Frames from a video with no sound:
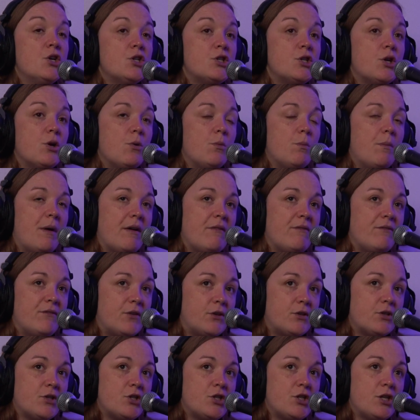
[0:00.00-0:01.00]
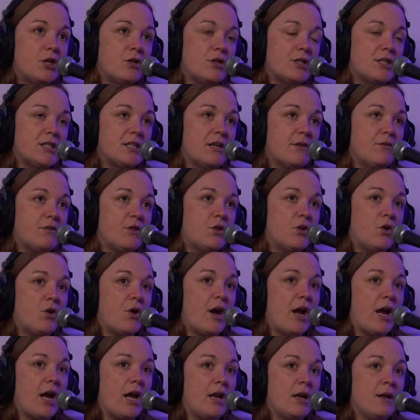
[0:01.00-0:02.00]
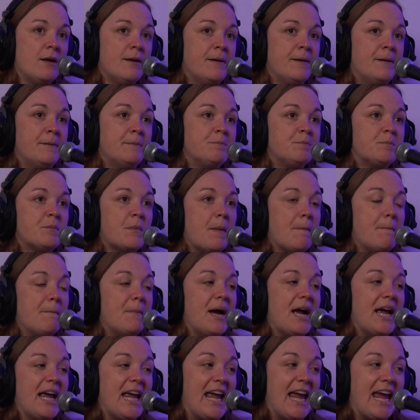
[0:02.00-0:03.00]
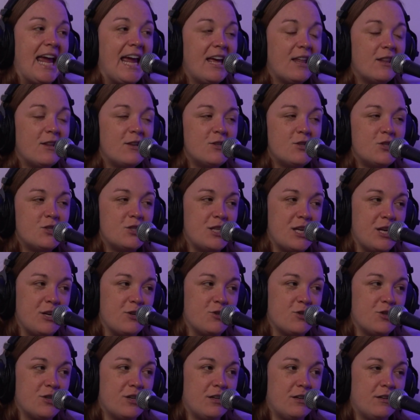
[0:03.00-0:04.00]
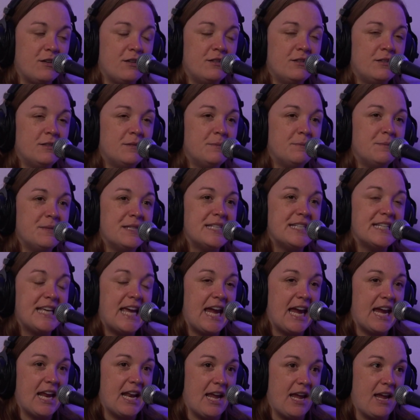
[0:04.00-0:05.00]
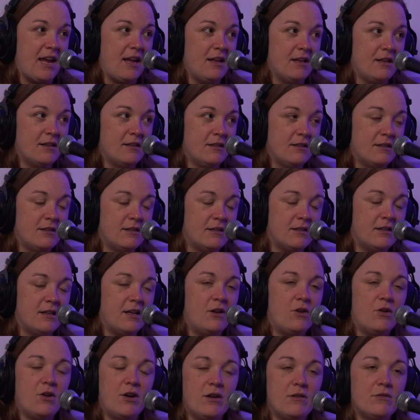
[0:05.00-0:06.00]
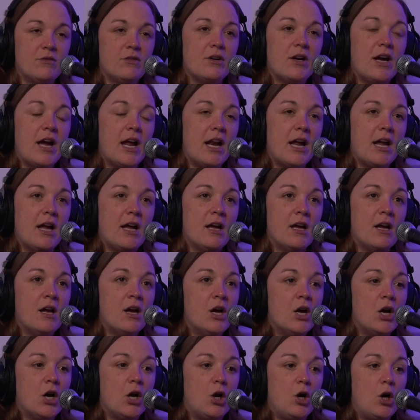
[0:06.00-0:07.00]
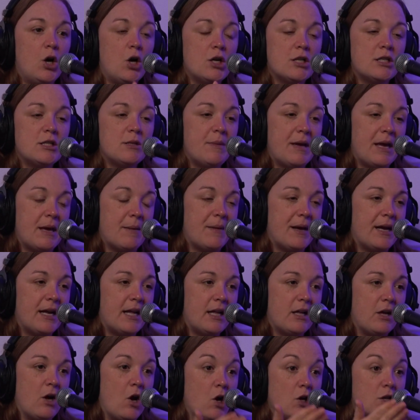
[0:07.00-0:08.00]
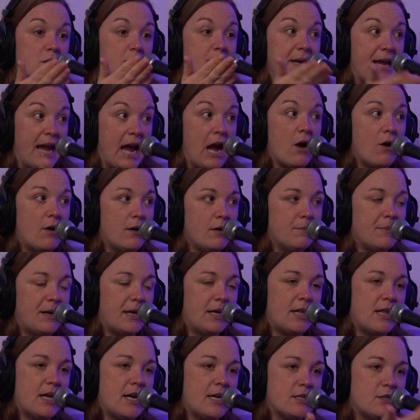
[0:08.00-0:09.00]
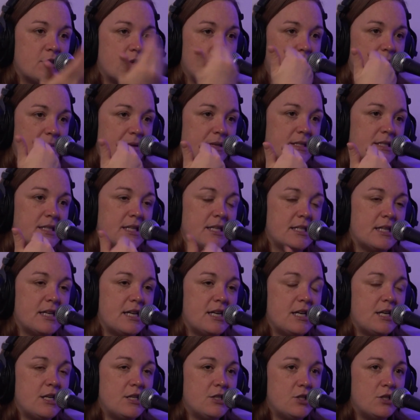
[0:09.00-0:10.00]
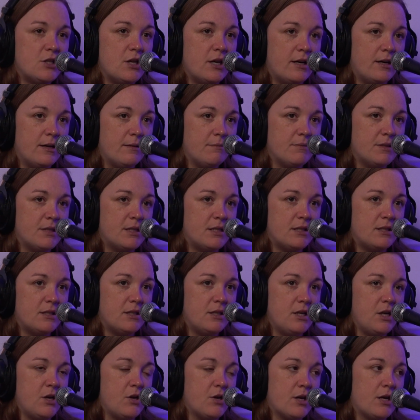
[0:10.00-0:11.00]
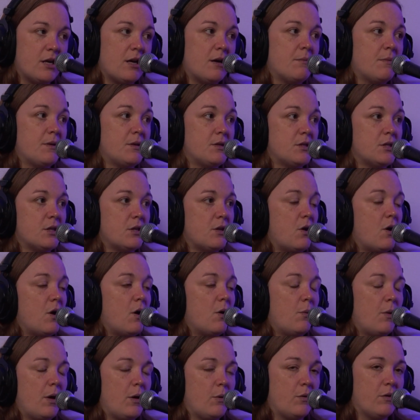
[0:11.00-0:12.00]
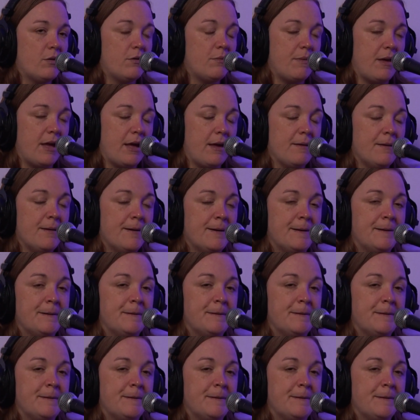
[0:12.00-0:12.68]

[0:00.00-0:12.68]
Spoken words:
So my first year in 7th grade, my English teacher, Miss Canny, I'll never forget it, calls me out in my classroom and says, I need you to come into the hallway with me.